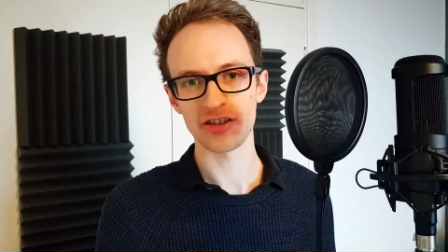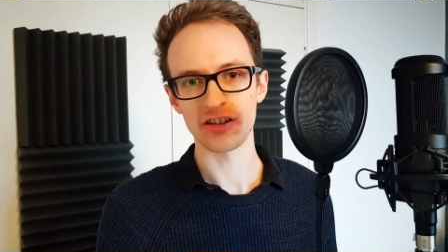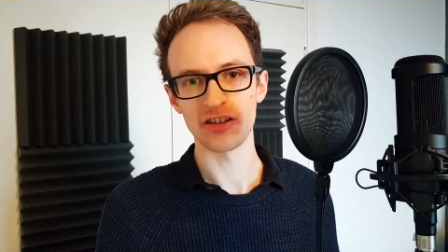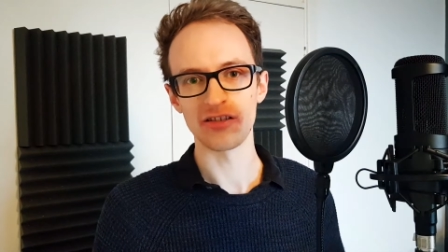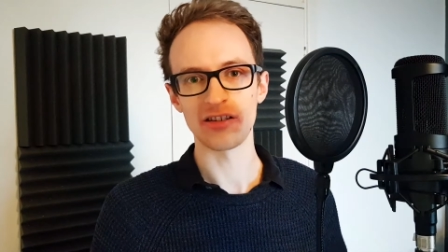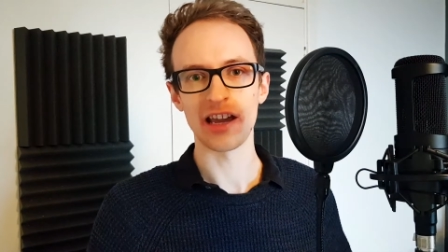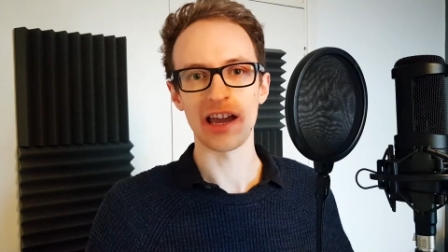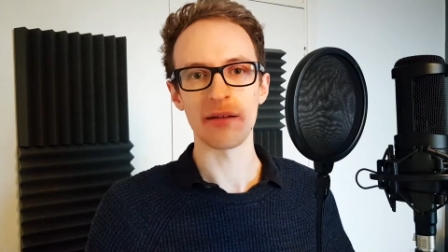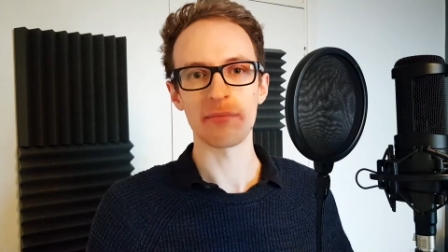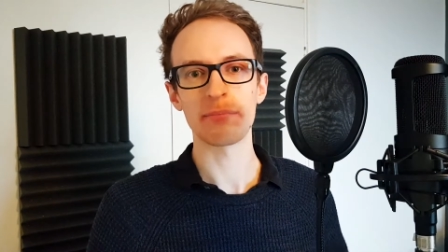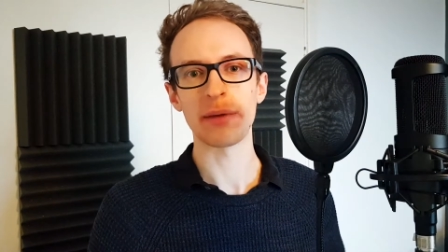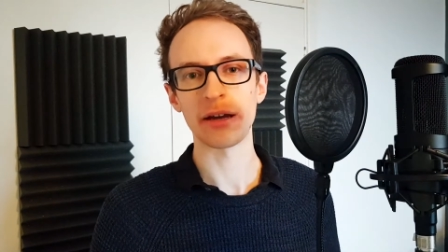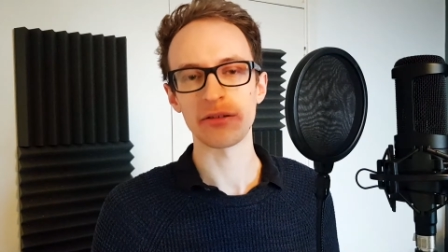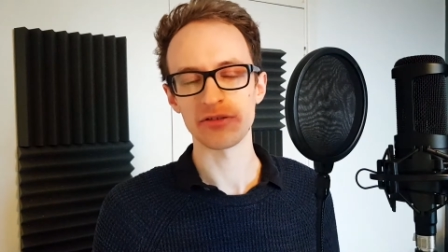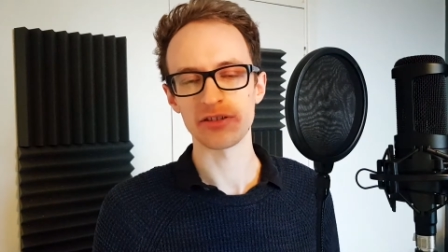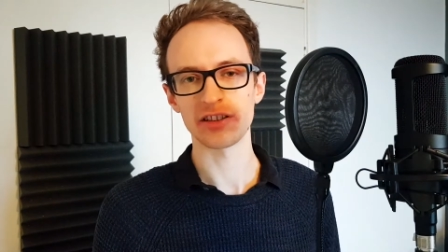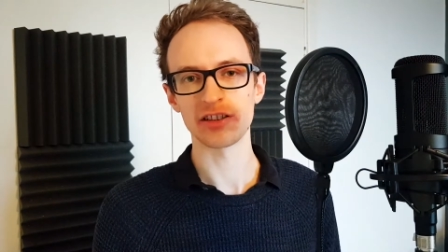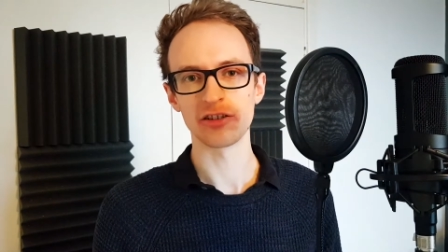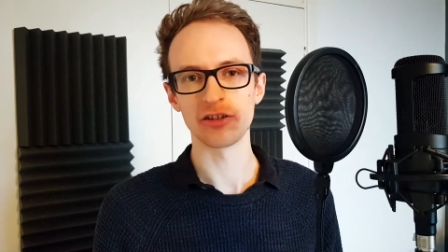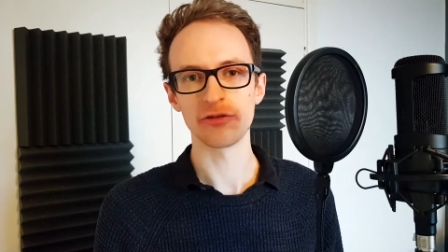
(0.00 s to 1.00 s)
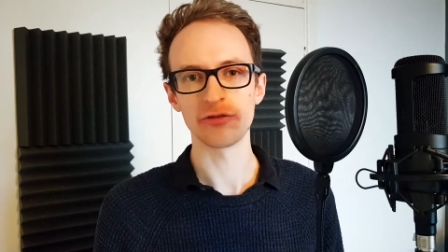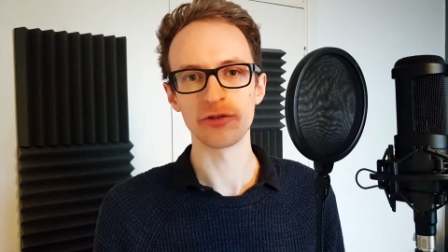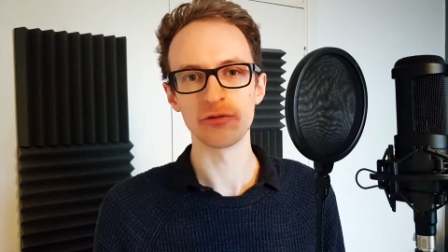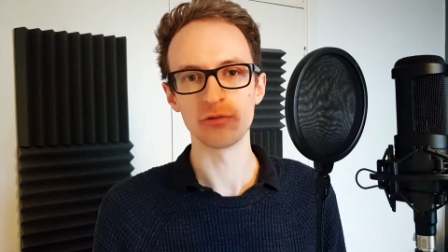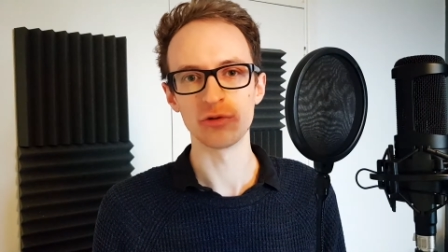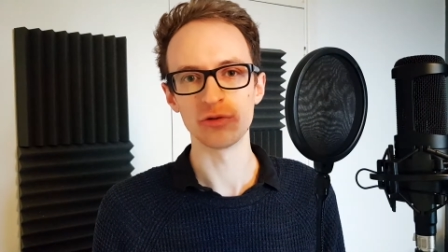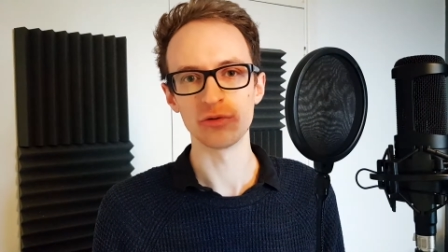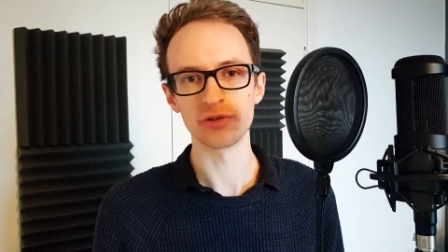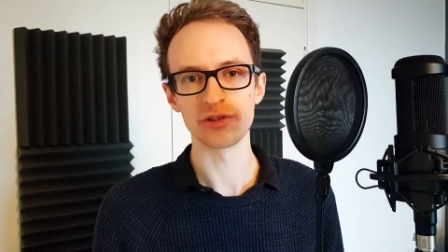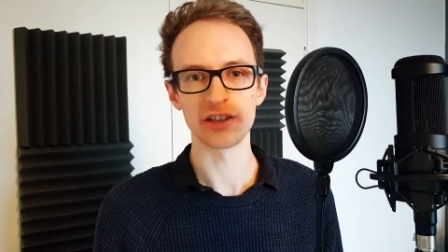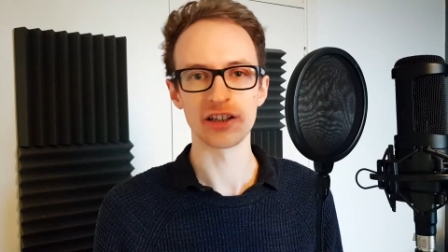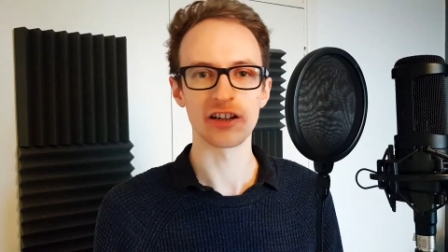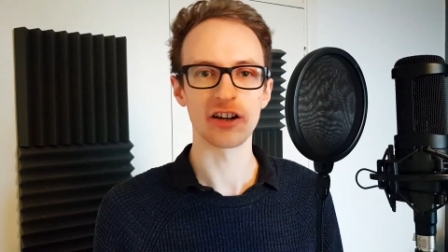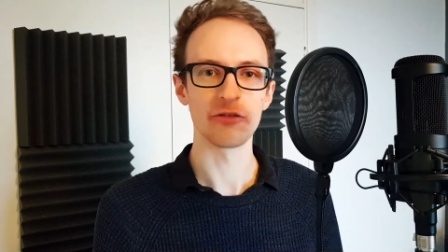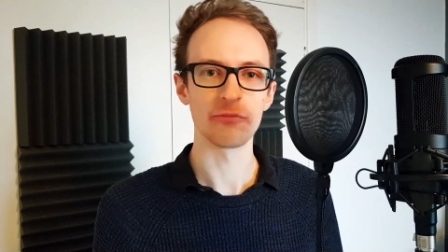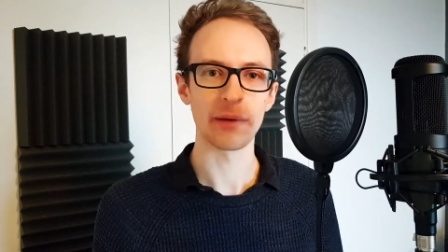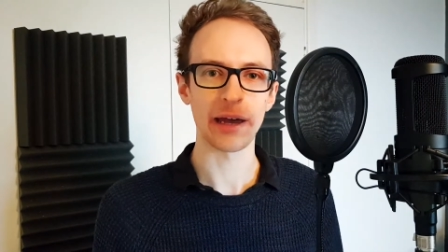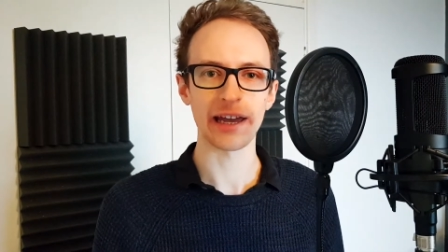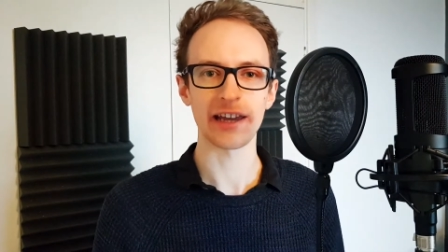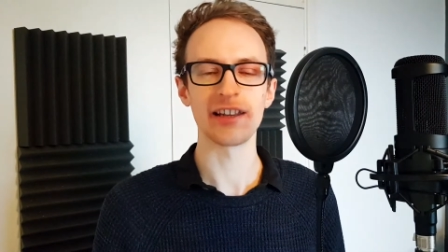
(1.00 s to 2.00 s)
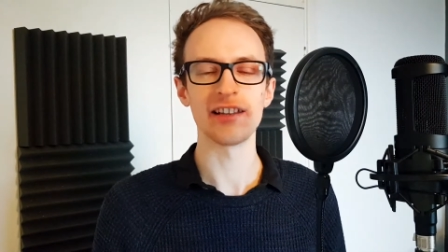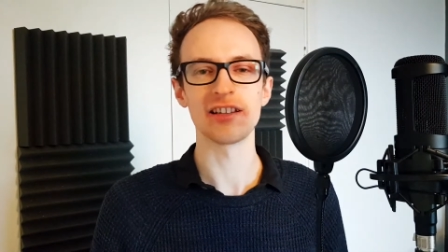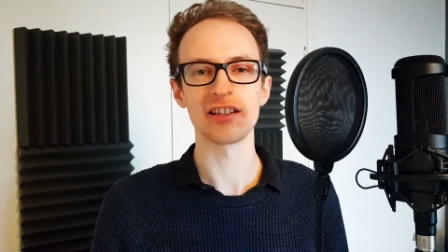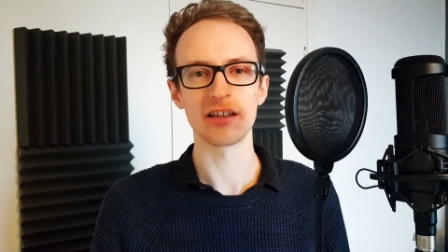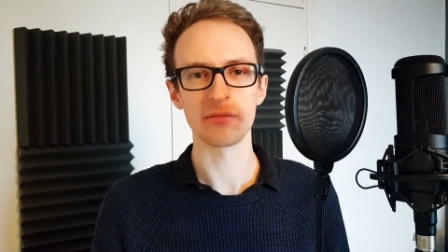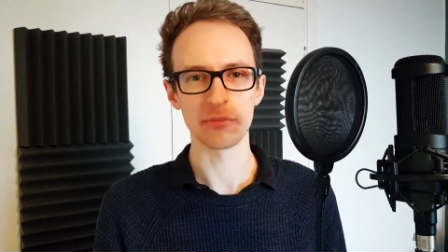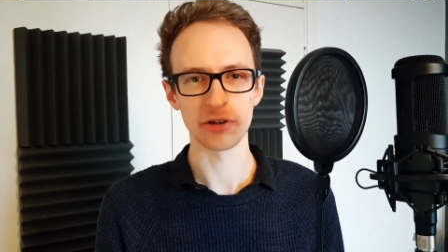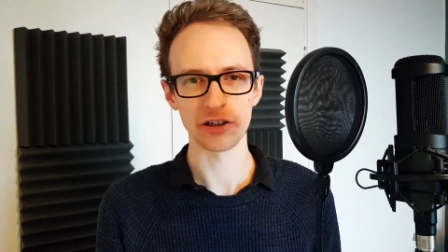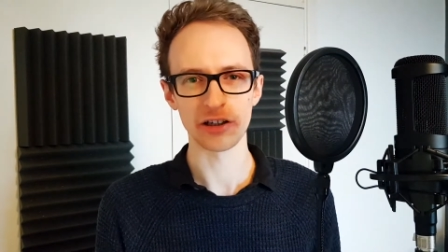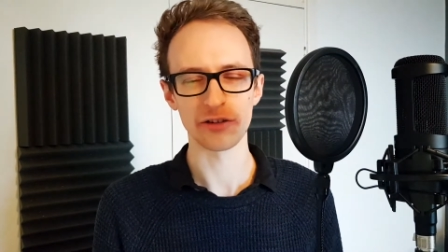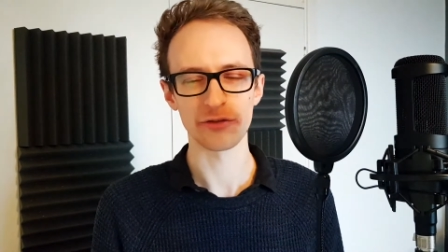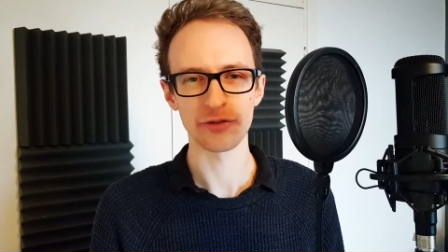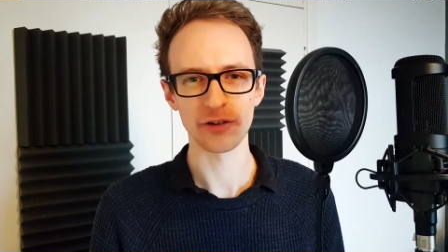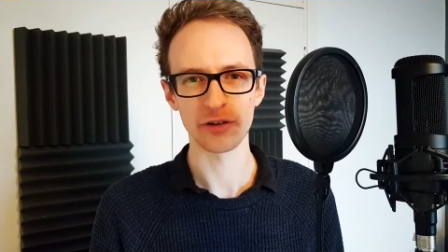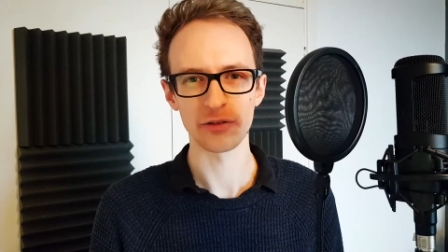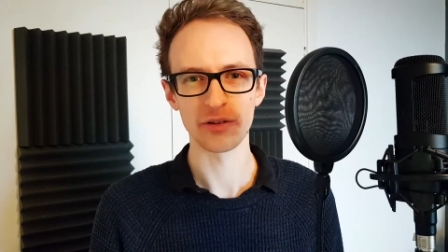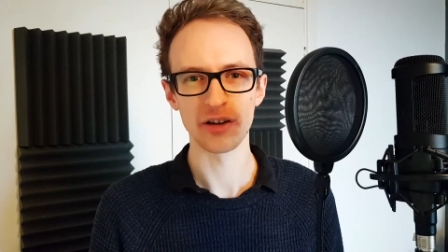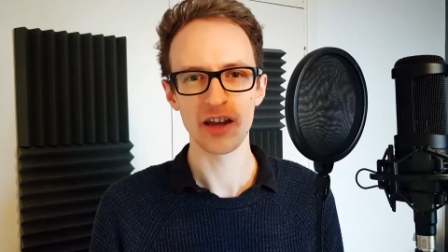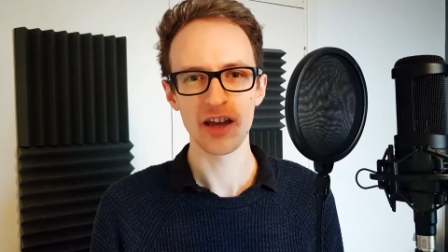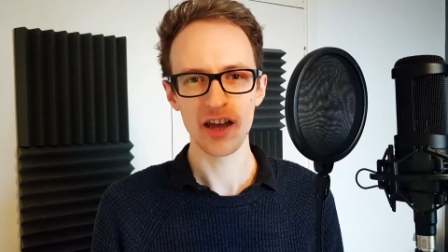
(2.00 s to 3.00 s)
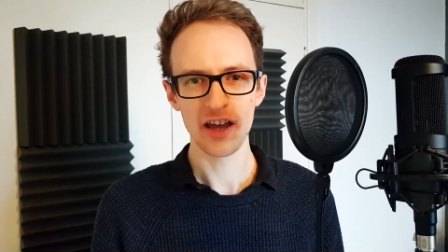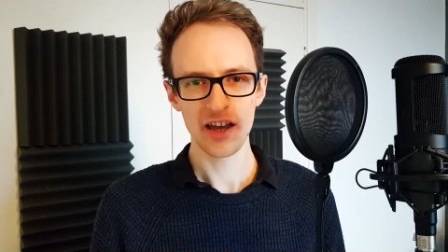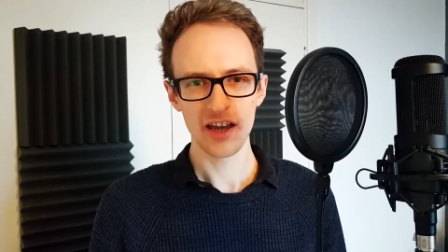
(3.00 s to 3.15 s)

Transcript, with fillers: that you get bouncing off the walls that go back into the microphone